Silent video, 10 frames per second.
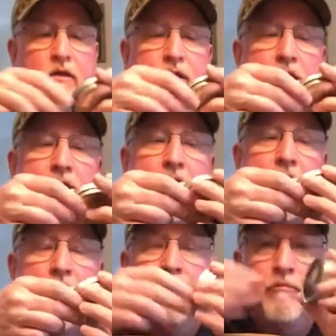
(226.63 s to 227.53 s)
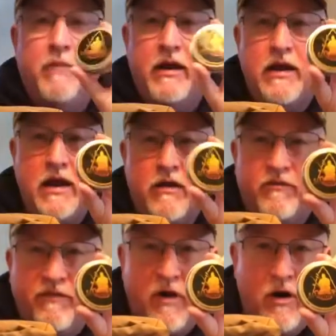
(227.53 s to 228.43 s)
the uh, Mini
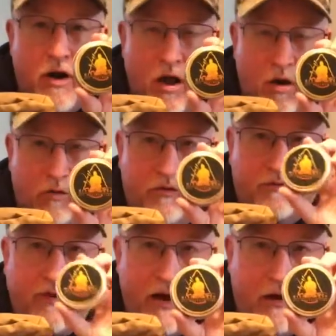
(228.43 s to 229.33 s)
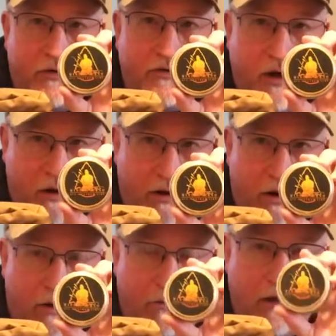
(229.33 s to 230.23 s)
Inferno's fire
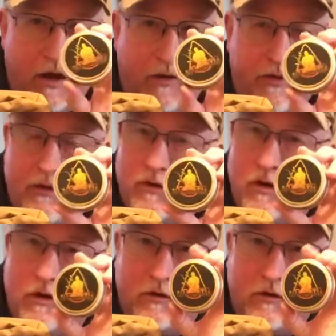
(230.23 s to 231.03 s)
starter. Uh, these are